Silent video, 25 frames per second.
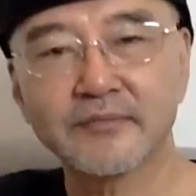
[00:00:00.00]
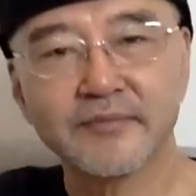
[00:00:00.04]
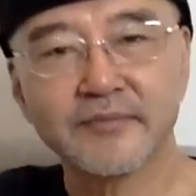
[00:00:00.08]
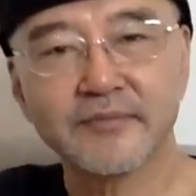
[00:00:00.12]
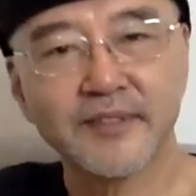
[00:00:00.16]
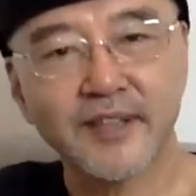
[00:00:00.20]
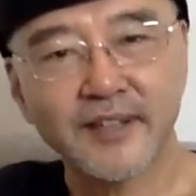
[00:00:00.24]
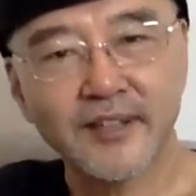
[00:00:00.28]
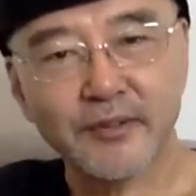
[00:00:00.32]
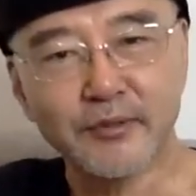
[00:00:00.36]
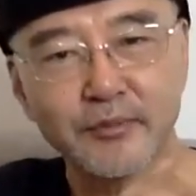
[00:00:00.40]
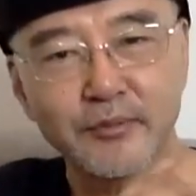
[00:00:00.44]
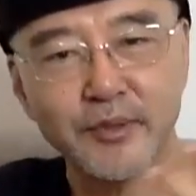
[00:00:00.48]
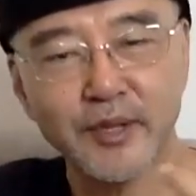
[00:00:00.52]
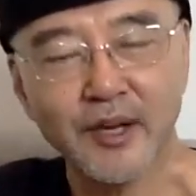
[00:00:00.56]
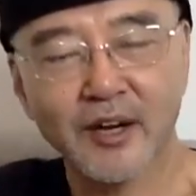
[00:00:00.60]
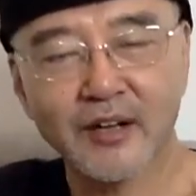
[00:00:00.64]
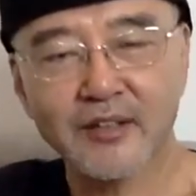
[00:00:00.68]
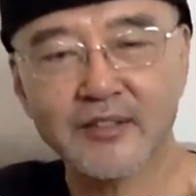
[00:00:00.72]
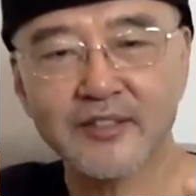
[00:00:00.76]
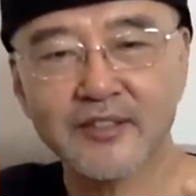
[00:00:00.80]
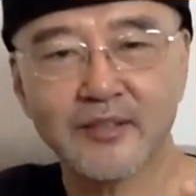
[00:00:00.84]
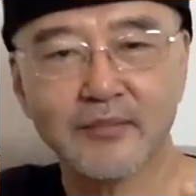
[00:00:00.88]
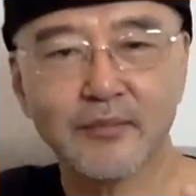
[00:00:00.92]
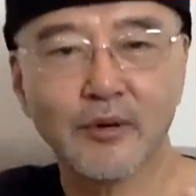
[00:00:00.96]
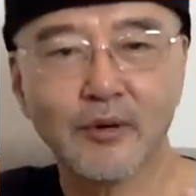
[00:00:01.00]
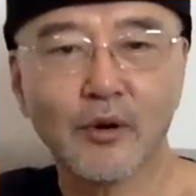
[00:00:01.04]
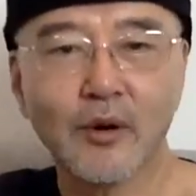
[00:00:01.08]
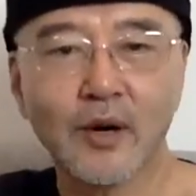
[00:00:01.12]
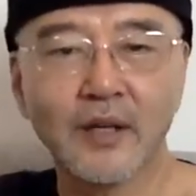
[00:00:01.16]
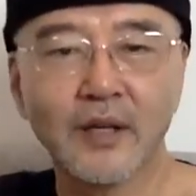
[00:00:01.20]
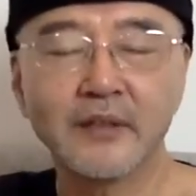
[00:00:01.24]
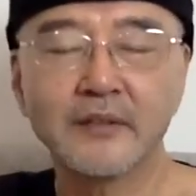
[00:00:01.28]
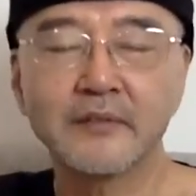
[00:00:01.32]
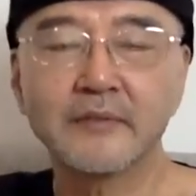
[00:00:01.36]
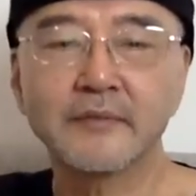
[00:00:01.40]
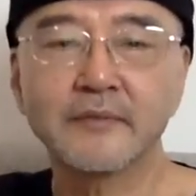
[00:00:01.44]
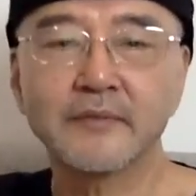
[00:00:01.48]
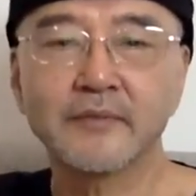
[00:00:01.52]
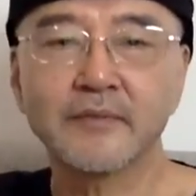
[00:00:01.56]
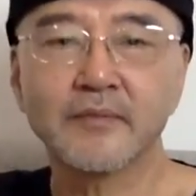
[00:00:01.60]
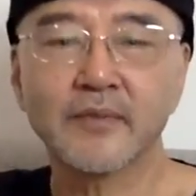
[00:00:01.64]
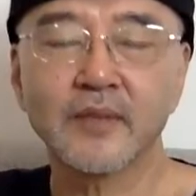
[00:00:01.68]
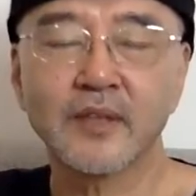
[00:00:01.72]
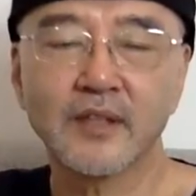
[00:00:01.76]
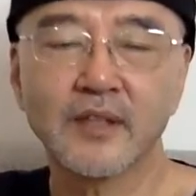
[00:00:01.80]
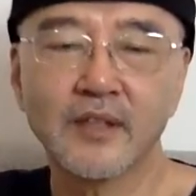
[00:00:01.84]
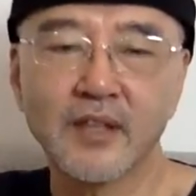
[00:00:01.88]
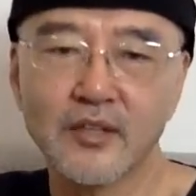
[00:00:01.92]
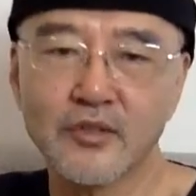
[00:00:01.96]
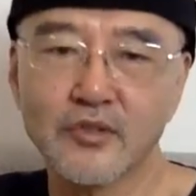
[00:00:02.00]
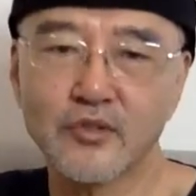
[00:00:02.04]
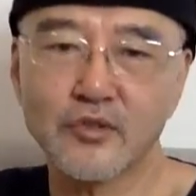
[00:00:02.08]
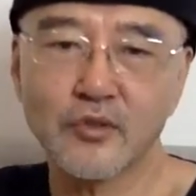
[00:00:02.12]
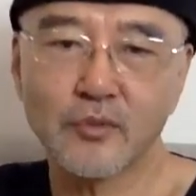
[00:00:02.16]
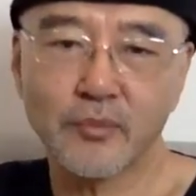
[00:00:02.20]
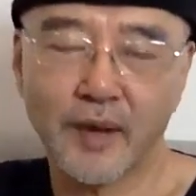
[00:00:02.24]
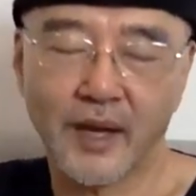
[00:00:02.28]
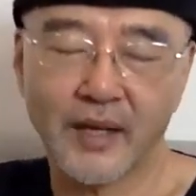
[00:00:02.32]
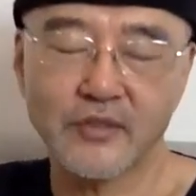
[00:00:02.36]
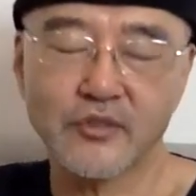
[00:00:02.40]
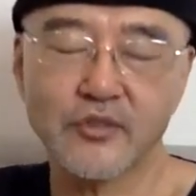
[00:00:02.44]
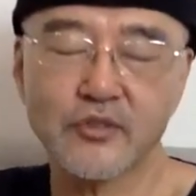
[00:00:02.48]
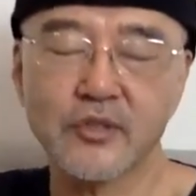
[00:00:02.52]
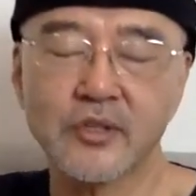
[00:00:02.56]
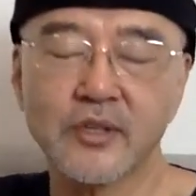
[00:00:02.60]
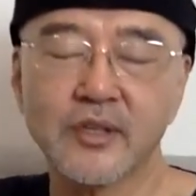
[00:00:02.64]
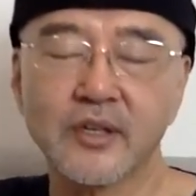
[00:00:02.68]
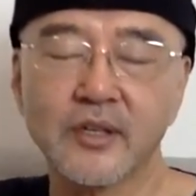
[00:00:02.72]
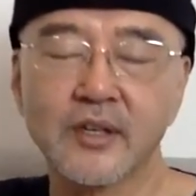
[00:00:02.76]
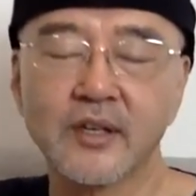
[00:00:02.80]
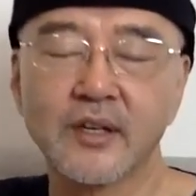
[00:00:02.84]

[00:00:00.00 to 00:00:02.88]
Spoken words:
Then it will be oxymoron. It has to match.